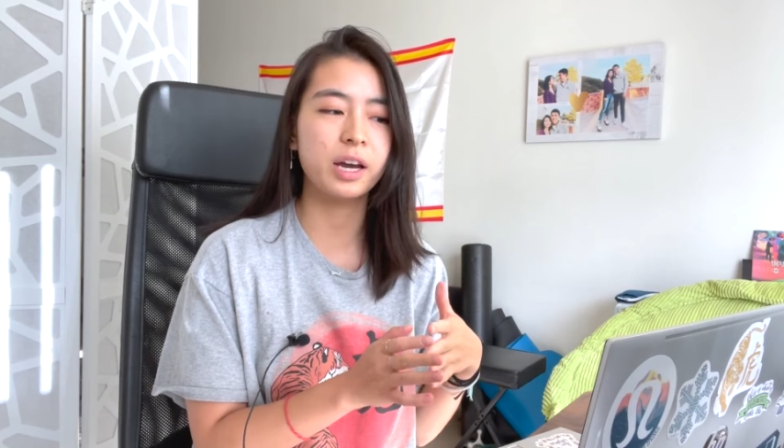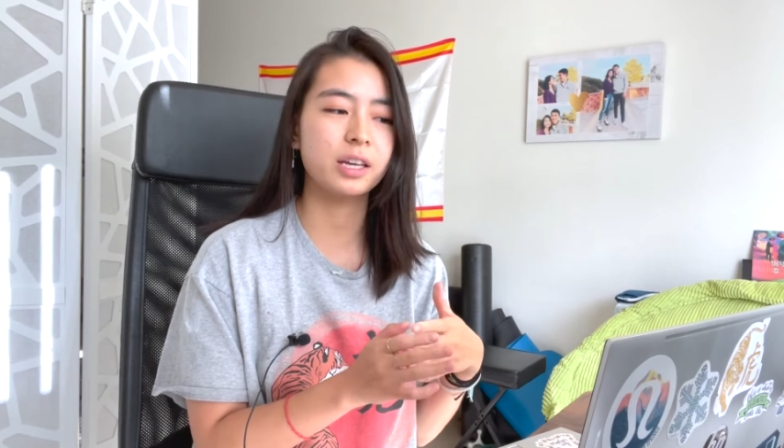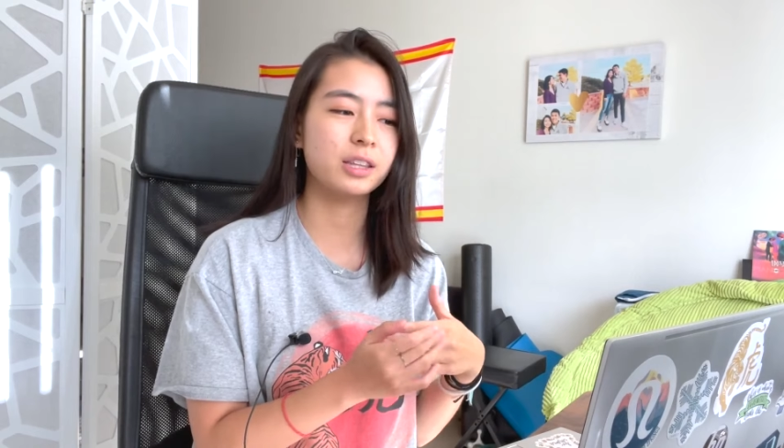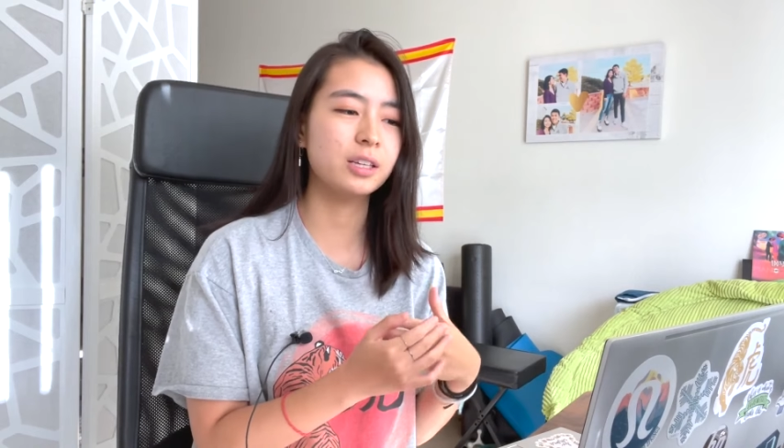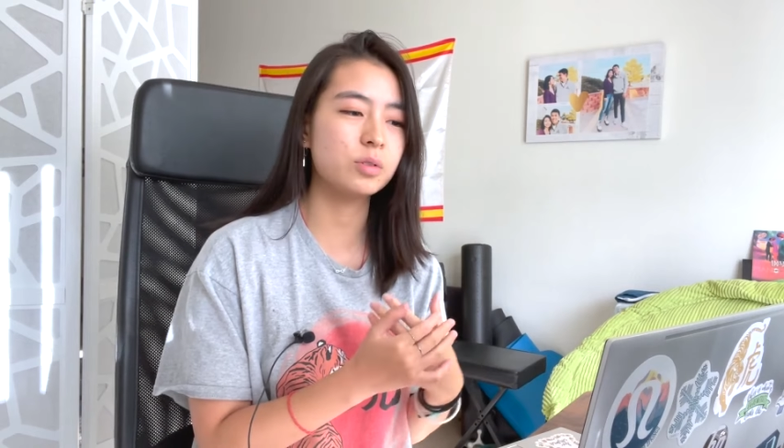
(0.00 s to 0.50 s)
I
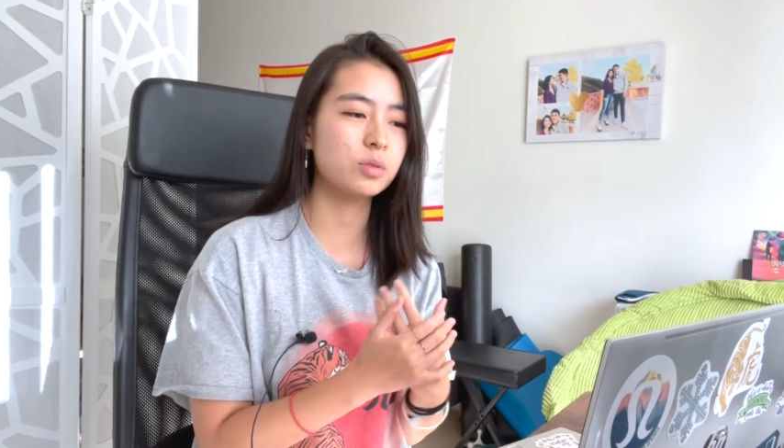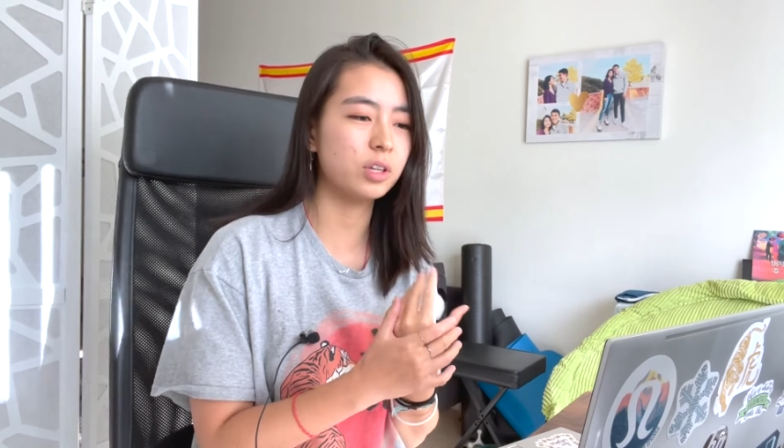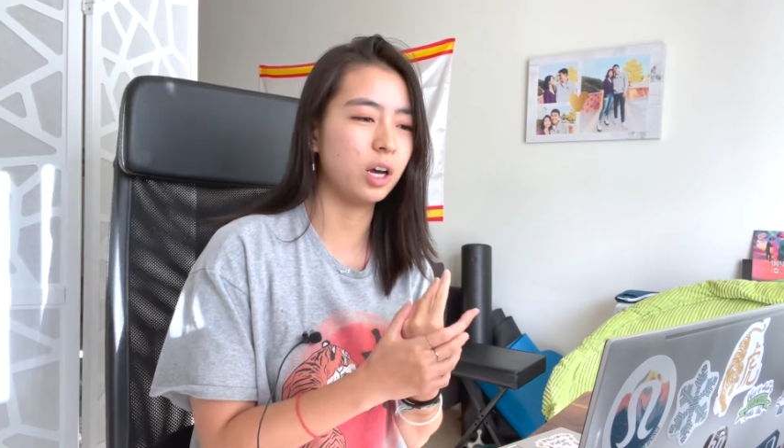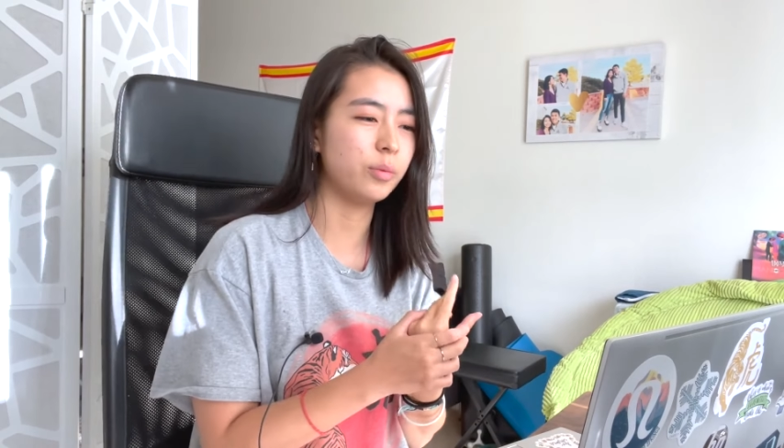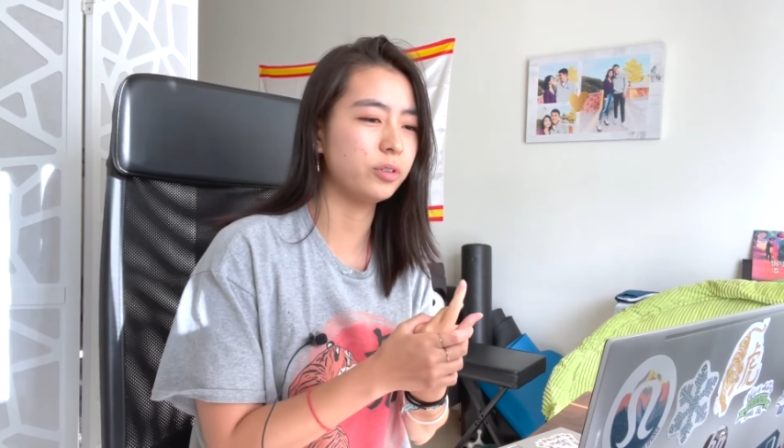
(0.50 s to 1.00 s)
think what's really
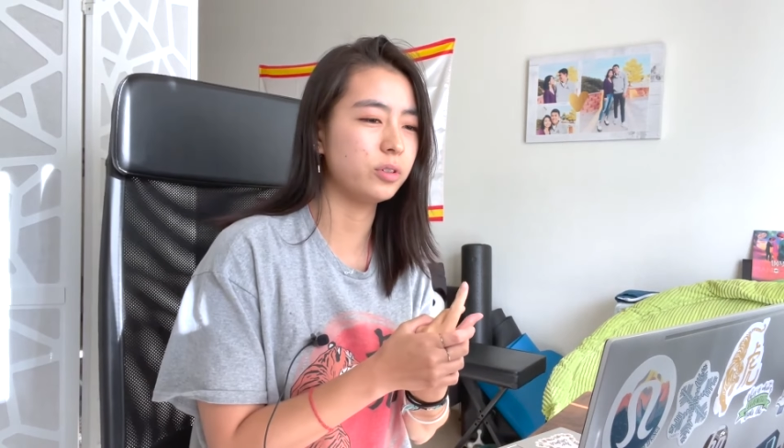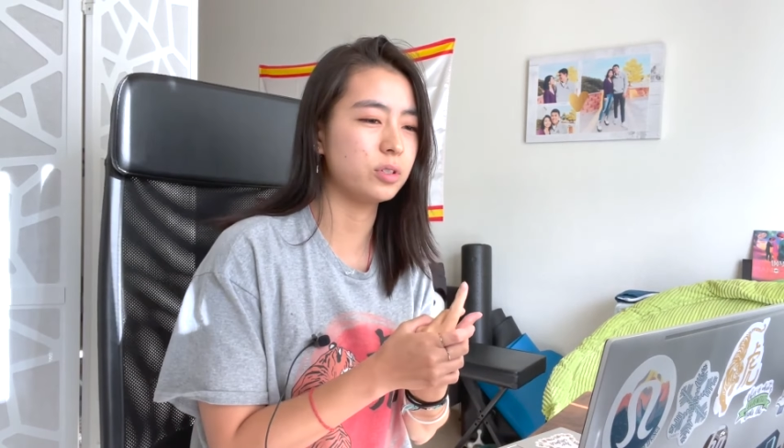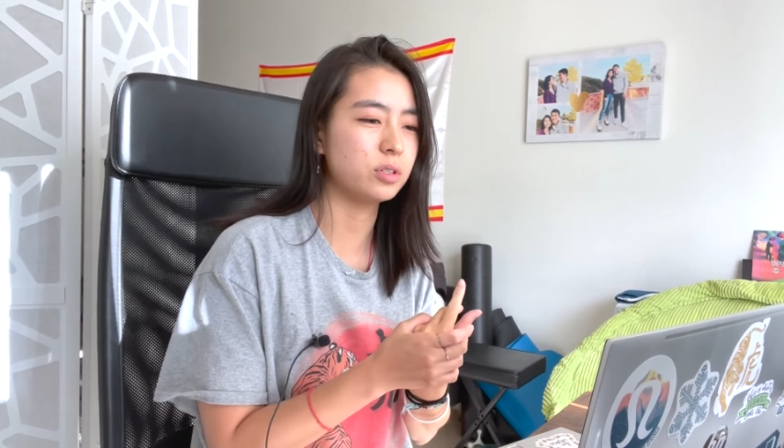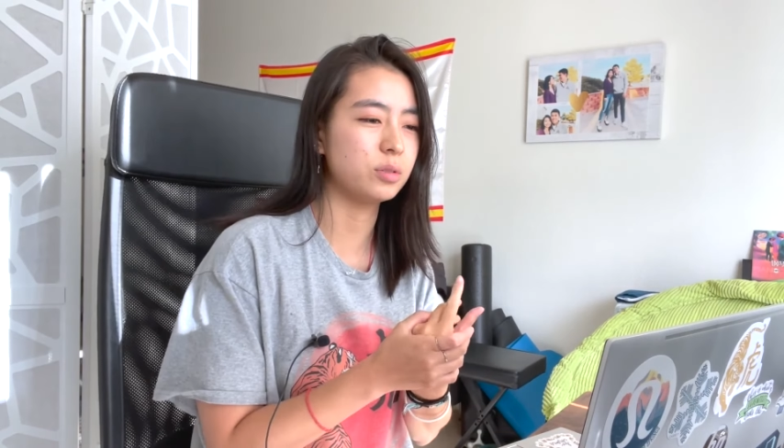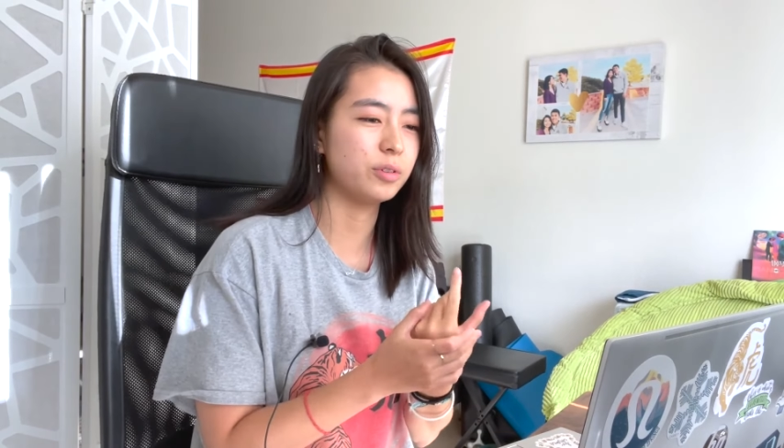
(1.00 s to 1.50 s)
helpful is
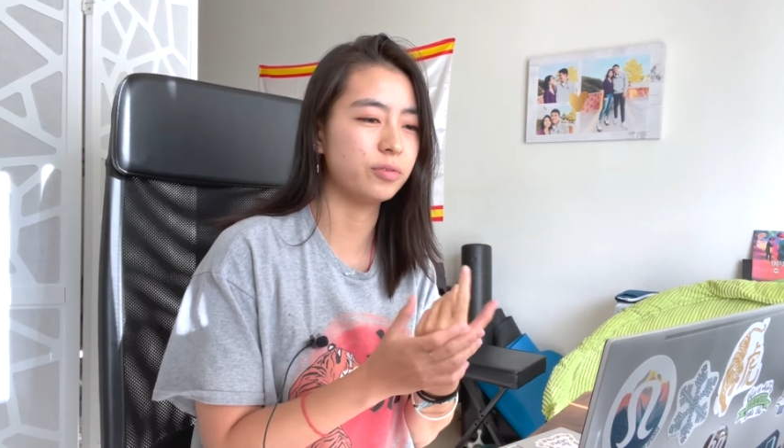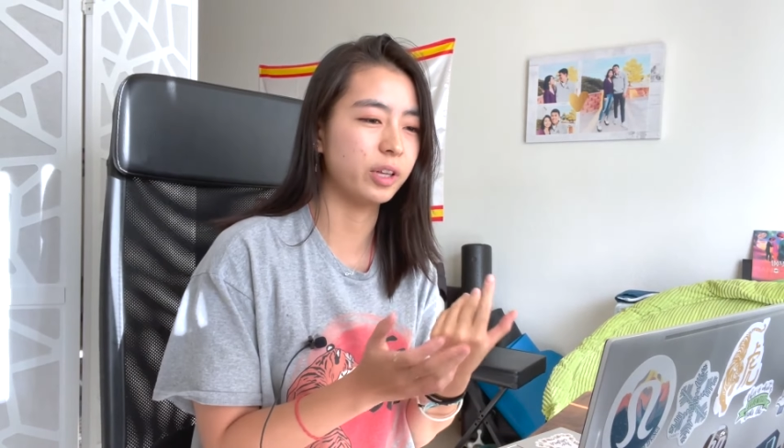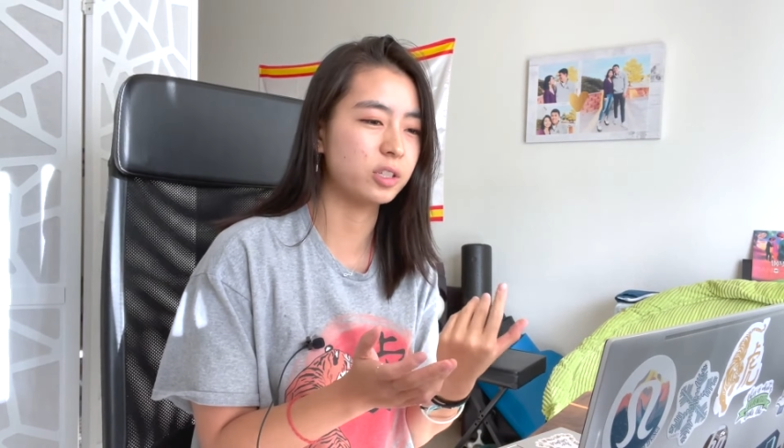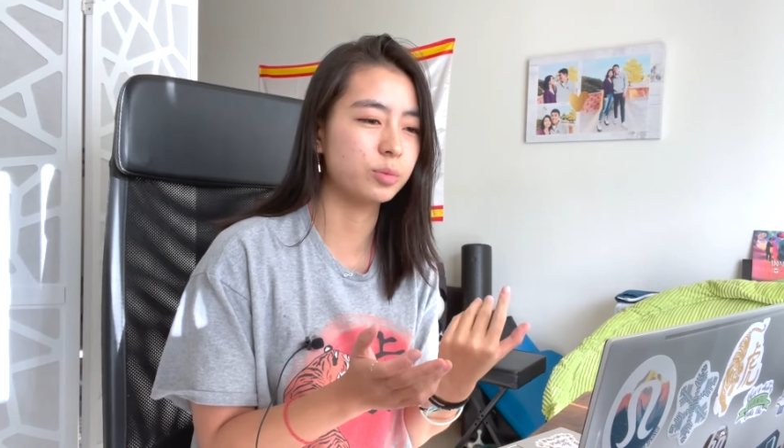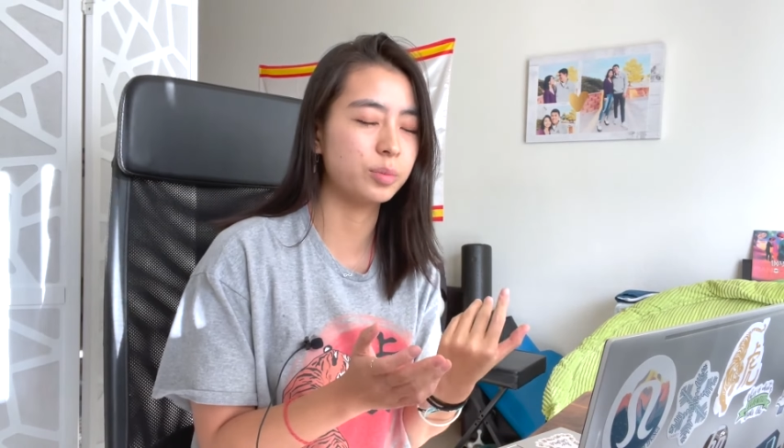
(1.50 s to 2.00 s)
just to be
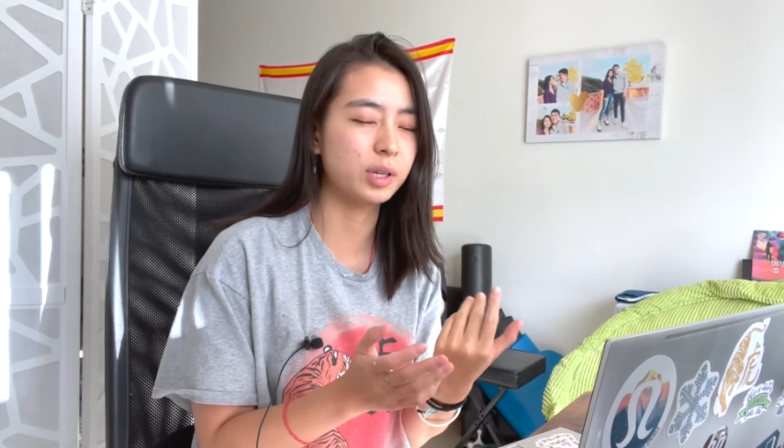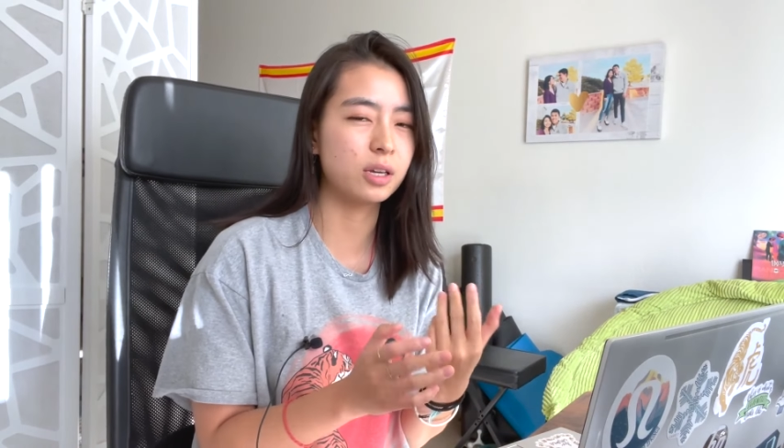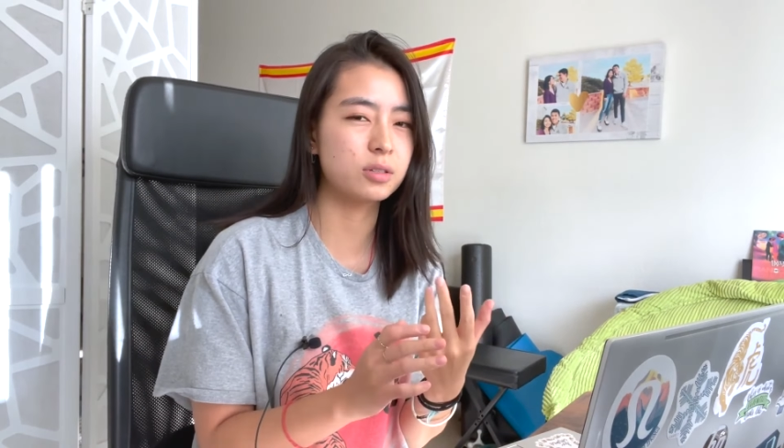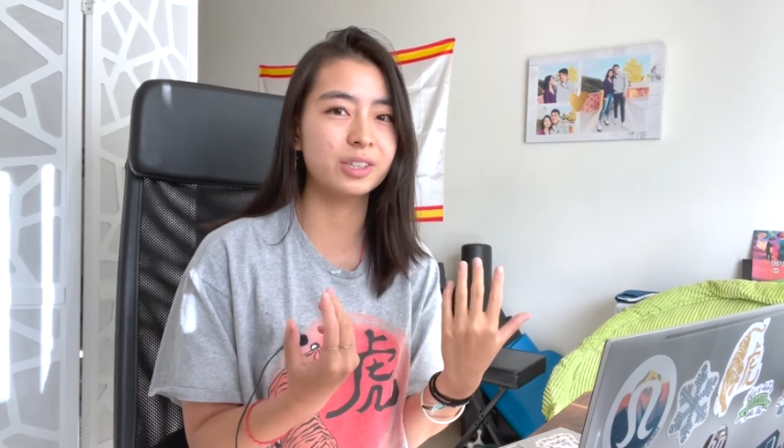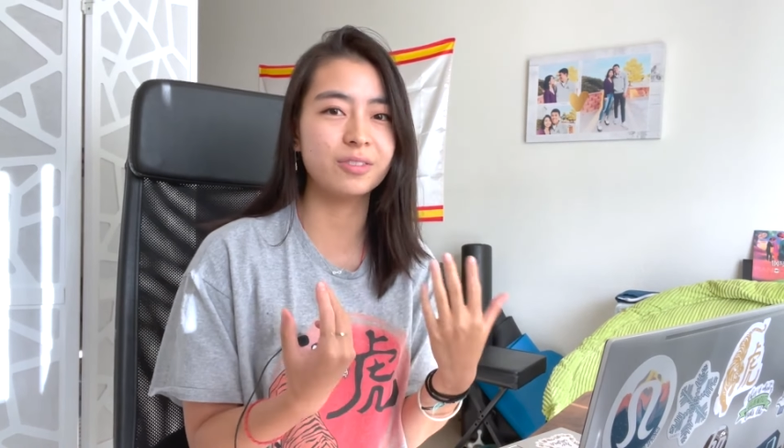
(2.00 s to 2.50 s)
flexible because